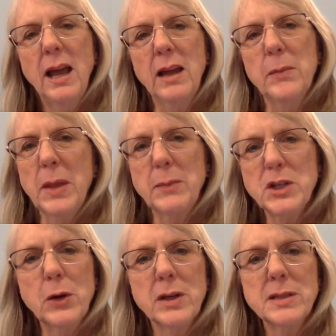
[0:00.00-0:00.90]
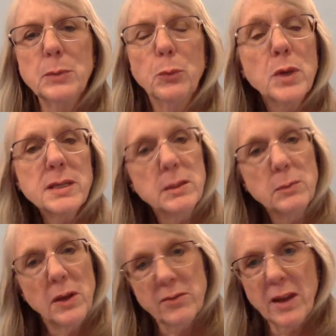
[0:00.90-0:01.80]
I'm sharing some
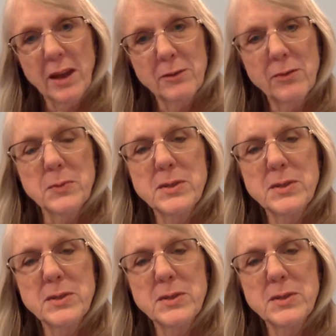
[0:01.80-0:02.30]
wisdom I've gotten from